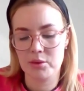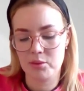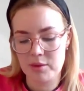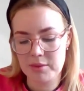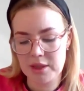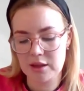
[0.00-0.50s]

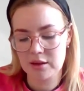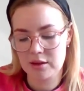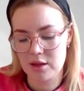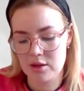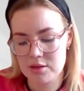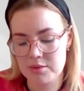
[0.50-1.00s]
women and
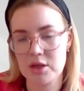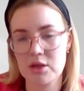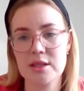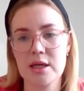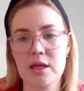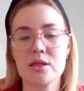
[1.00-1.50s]
girls,
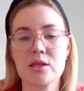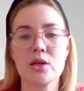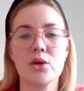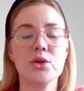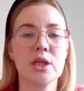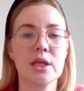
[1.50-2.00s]
because they are
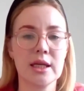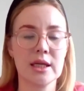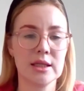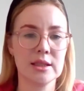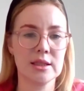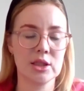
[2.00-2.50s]
socially
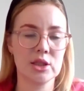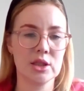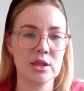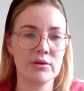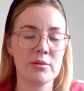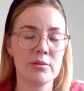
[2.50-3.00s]

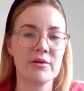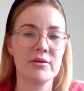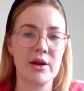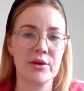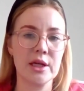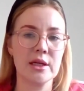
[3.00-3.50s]
conditioned from a
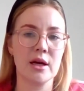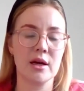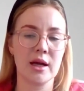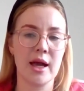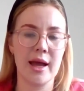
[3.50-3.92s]
very young